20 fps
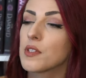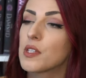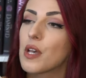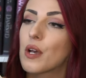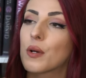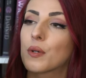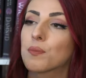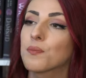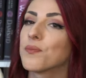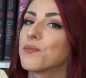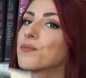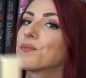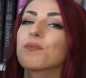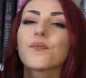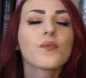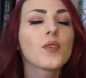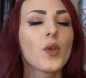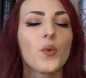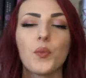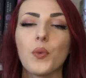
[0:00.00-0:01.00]
So
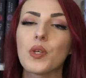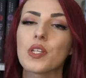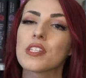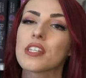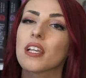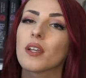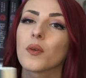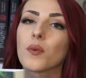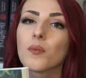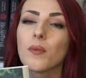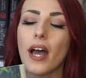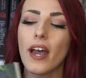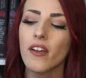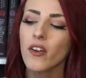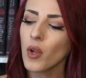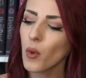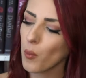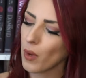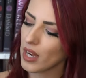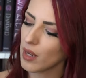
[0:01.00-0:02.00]
we'll see. I
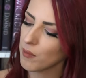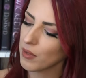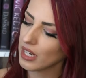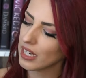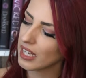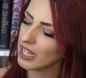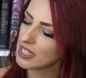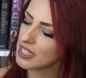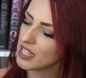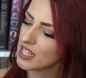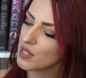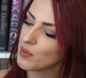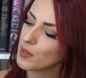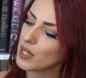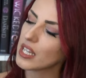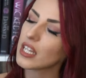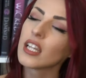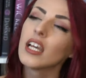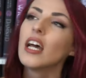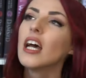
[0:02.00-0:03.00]
don't know when I'm gonna get to this
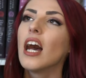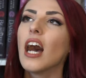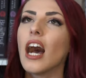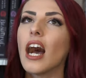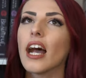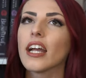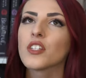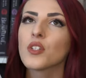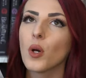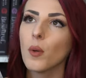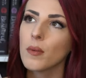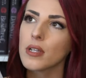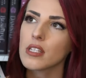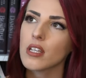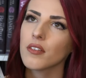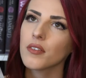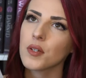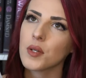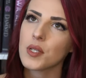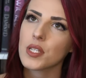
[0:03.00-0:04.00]
one. I told
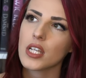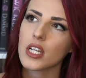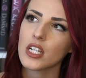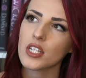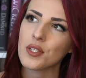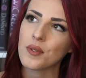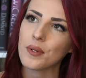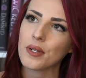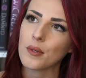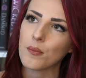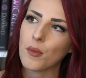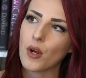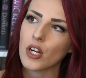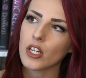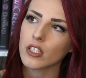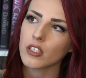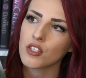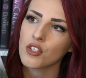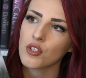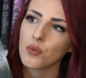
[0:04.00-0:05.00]
myself I was gonna do it in
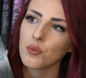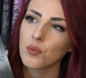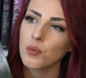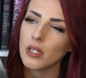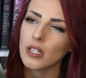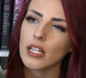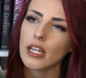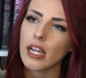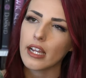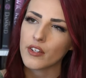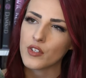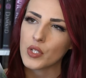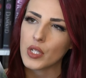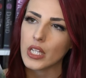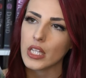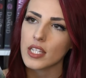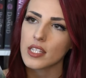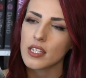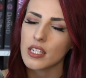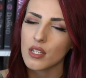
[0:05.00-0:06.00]
March. Will I
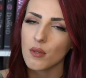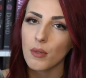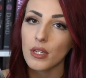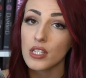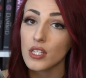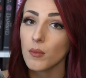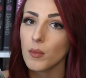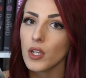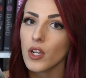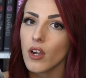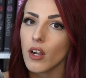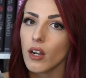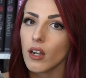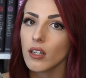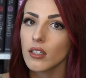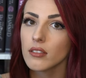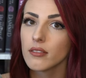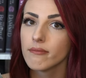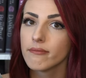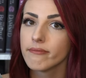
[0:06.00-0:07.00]
actually listen to my
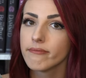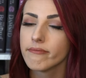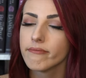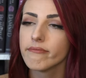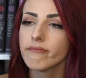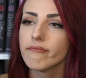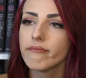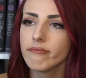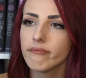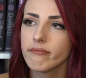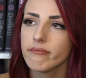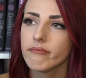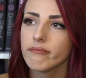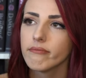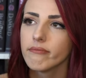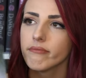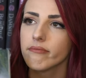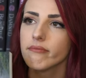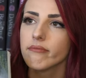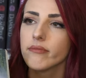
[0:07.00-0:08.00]
TBR?
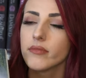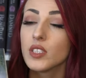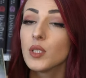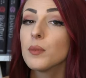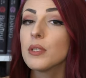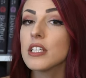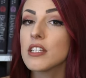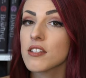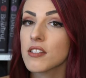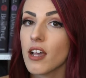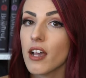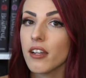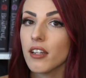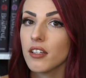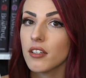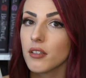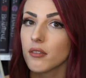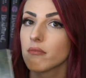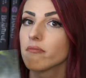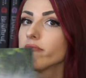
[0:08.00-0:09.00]
To be
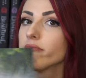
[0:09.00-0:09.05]
decided.